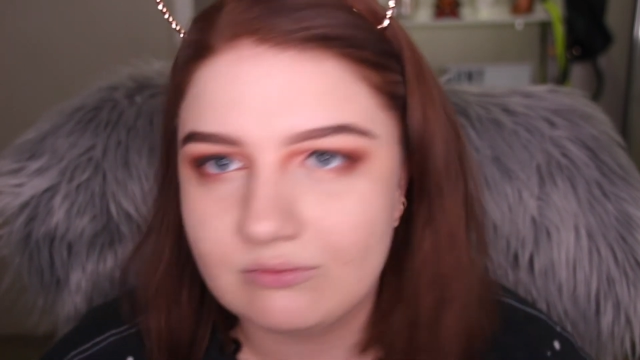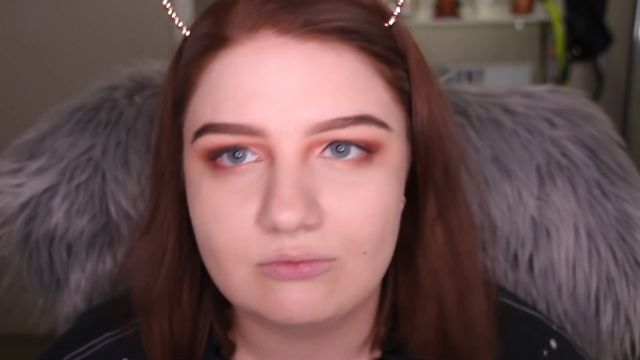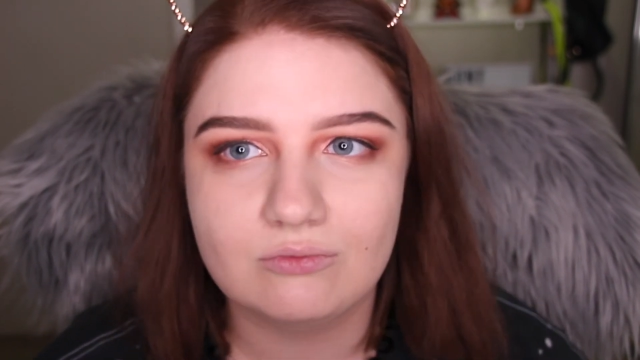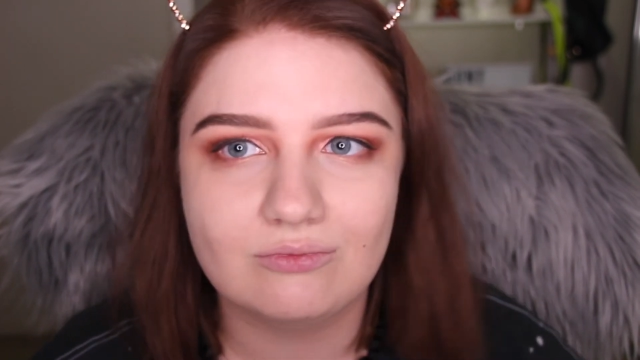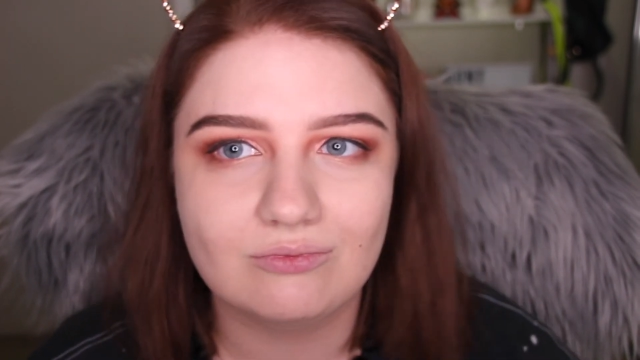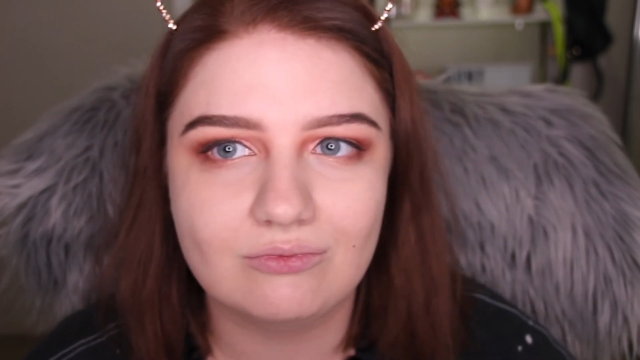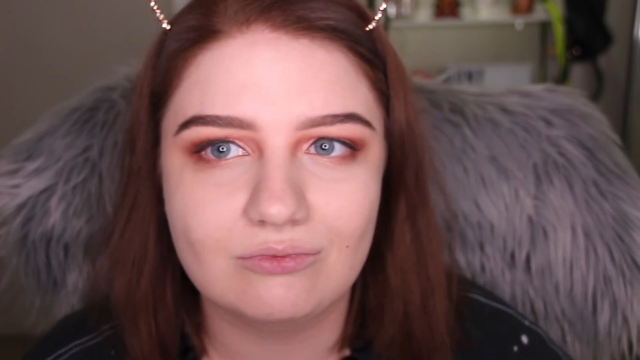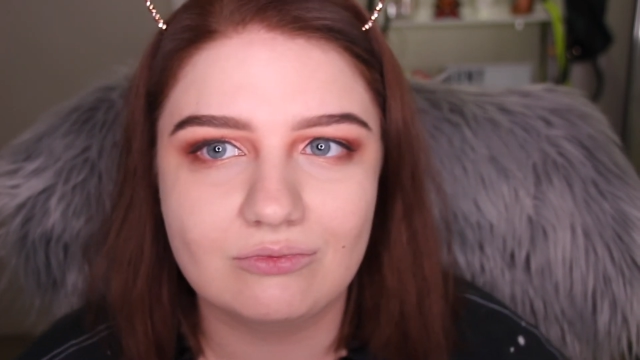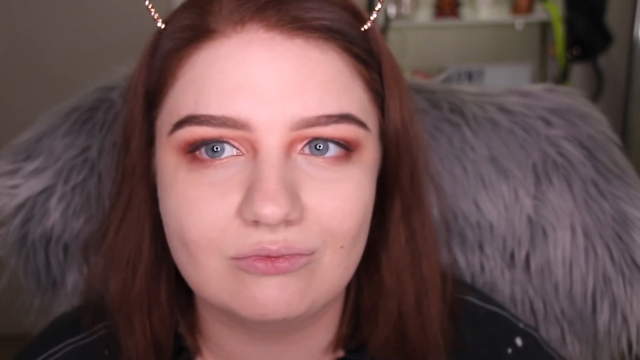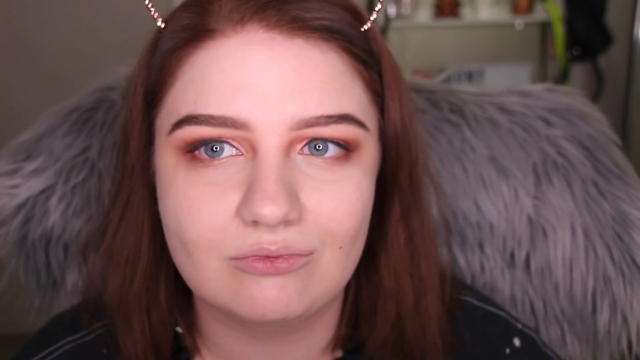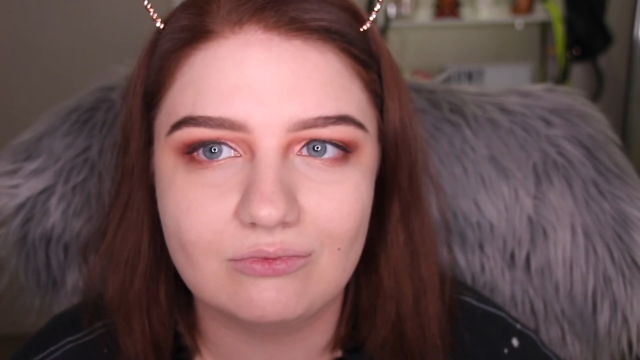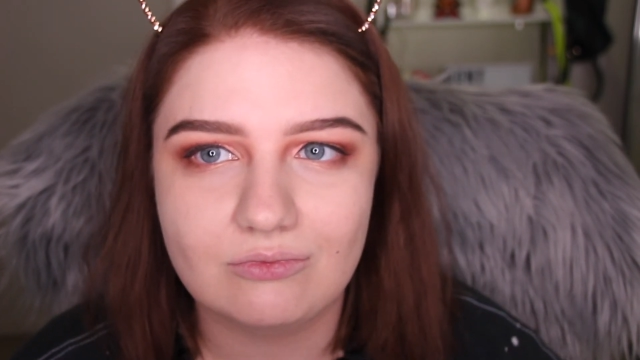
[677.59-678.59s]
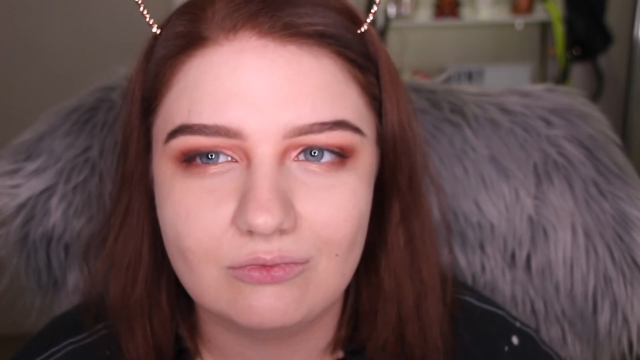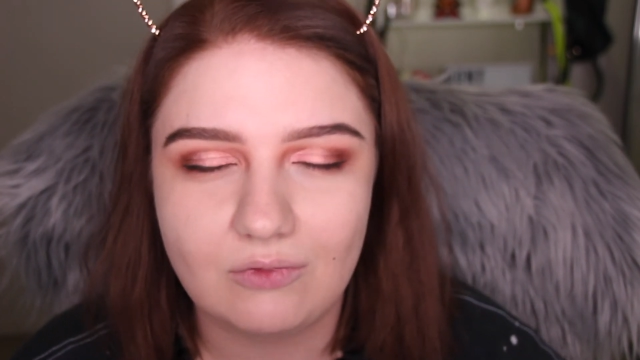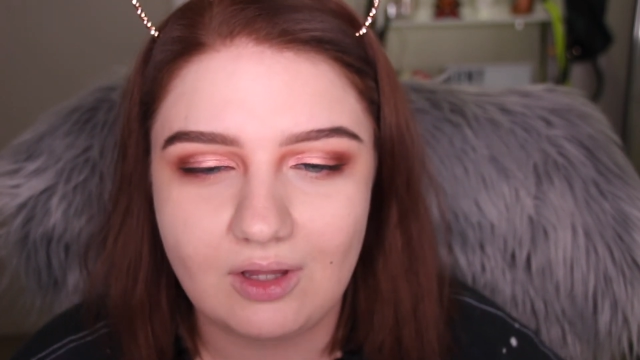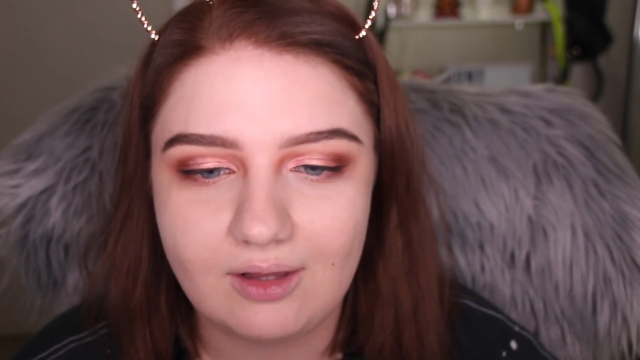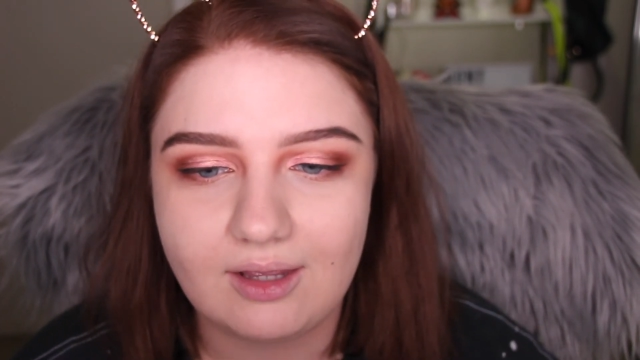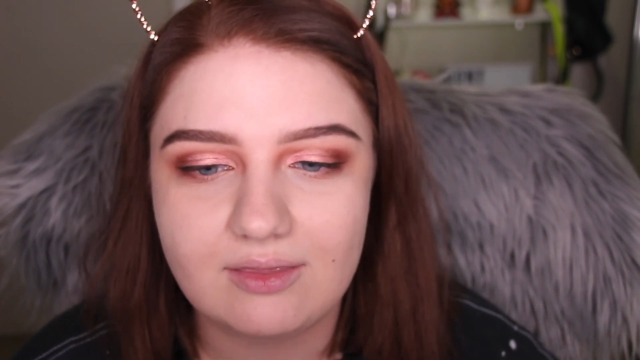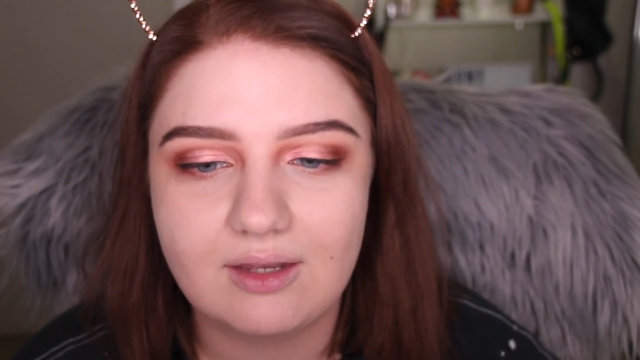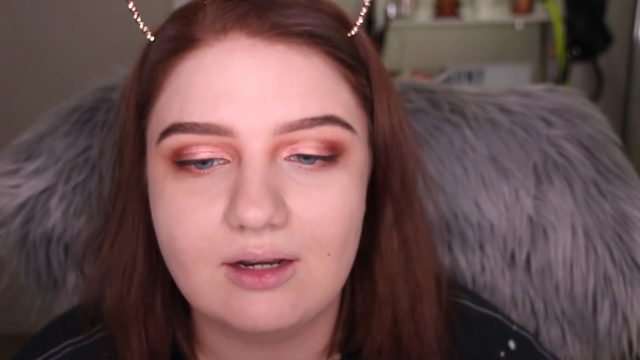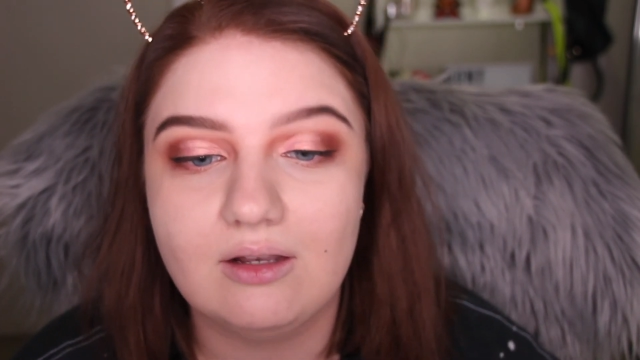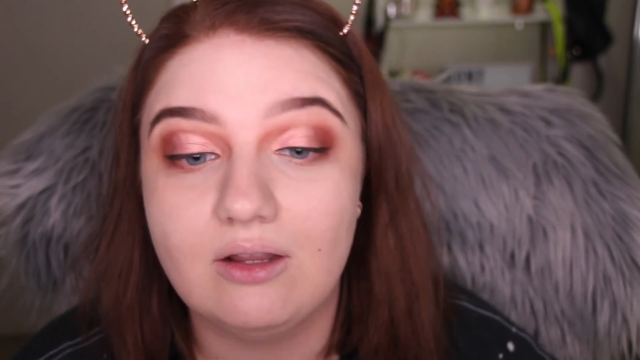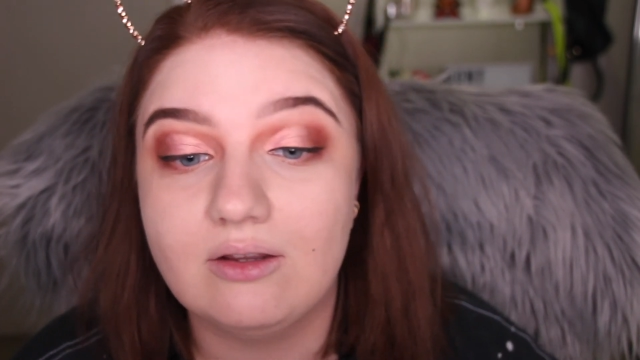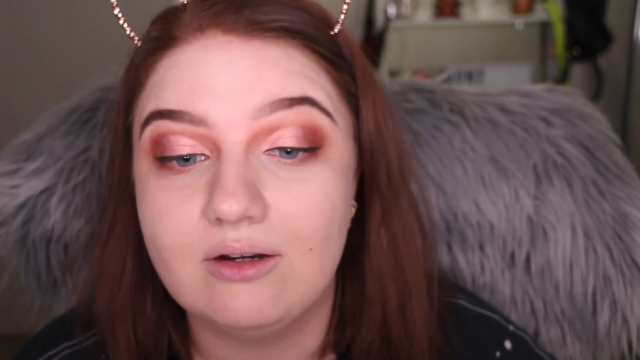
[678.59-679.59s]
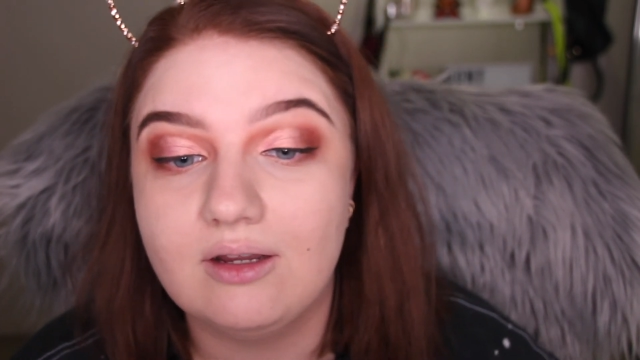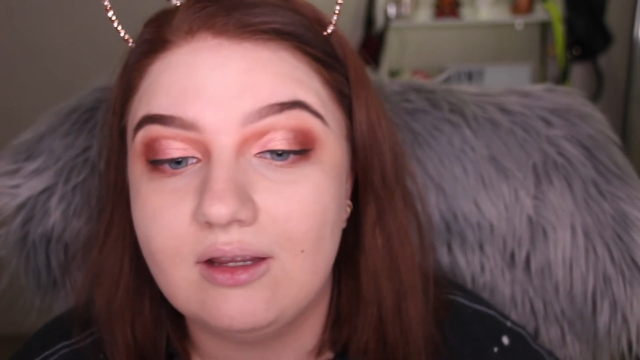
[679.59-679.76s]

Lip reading: I like that a lot.